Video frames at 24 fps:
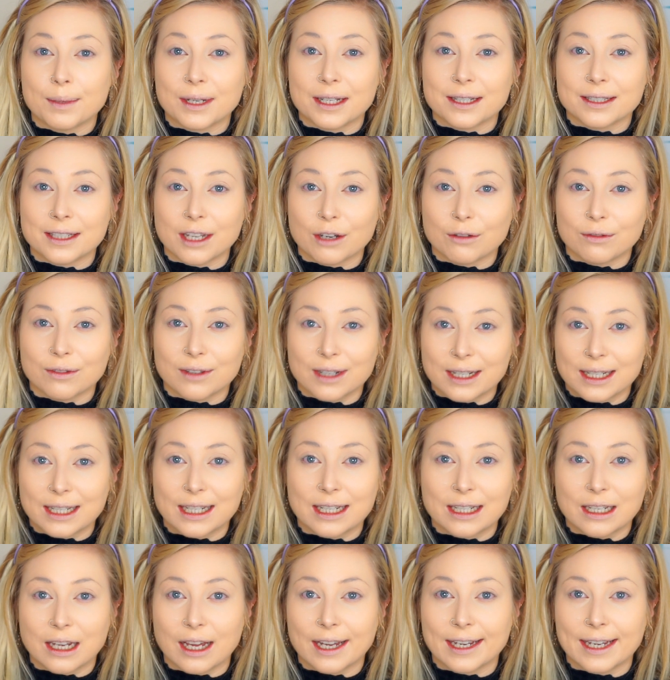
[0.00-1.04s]
because I
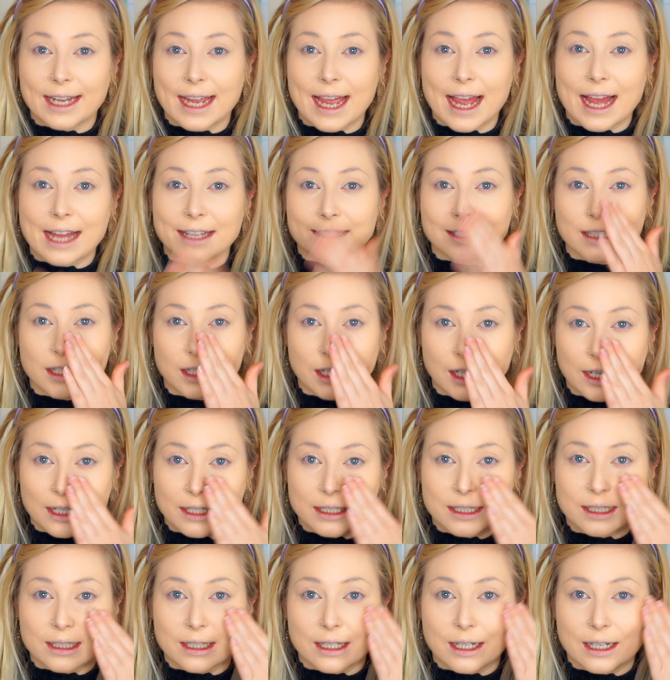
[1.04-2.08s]
really like it as
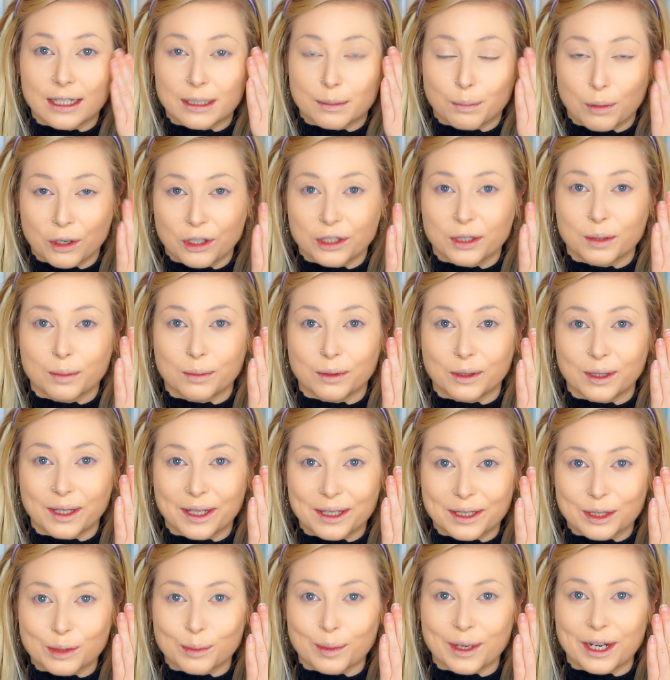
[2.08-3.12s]
light as possible
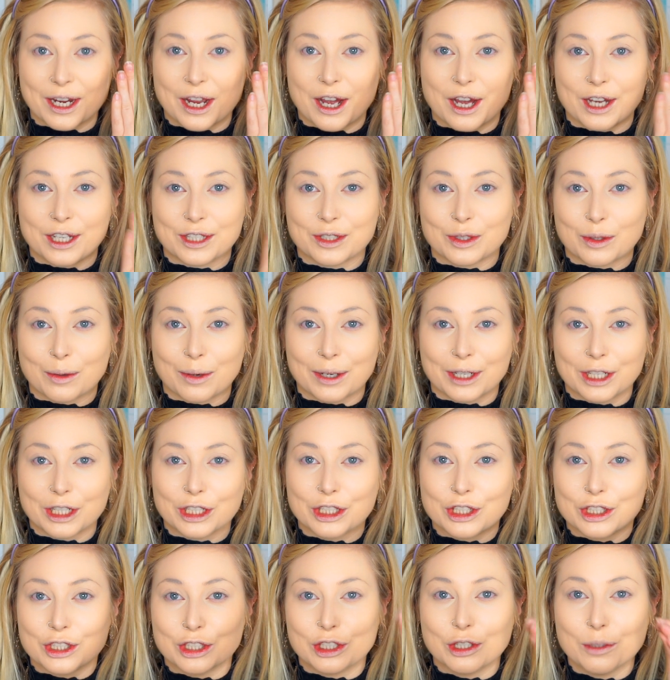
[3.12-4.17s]
under my eyes, so I can
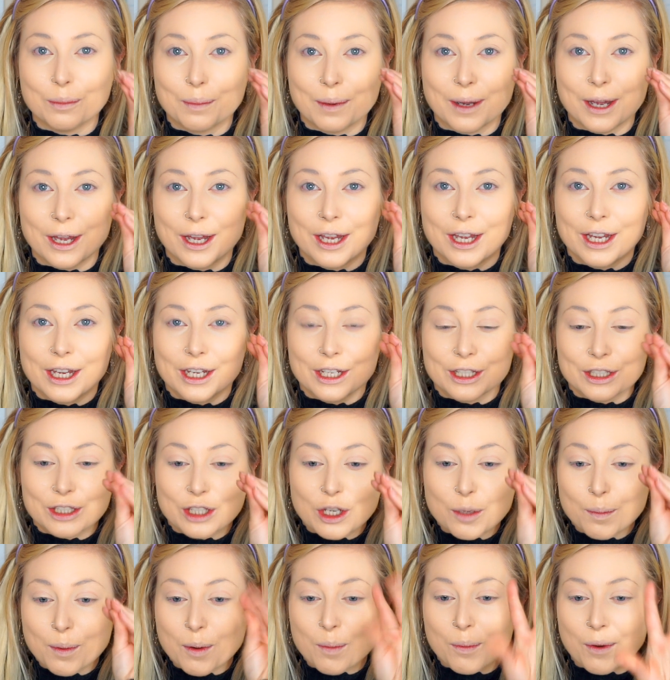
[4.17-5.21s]
super
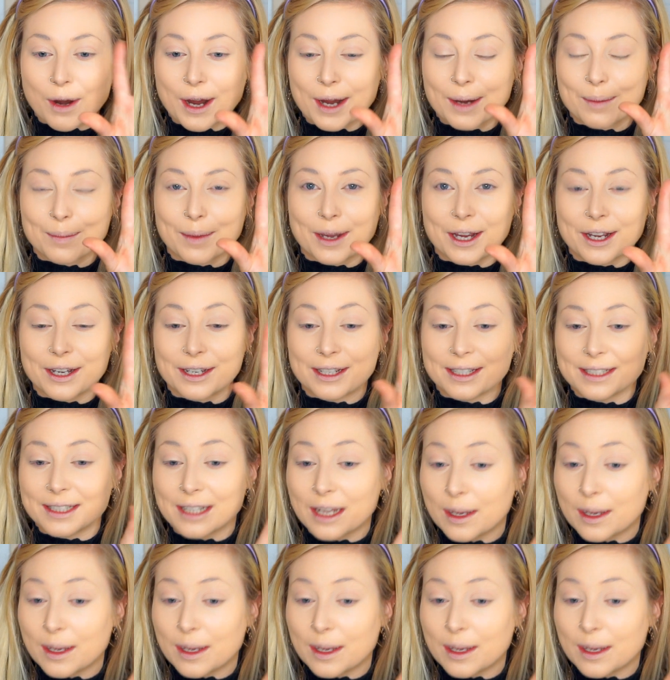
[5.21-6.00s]
brighten my eyes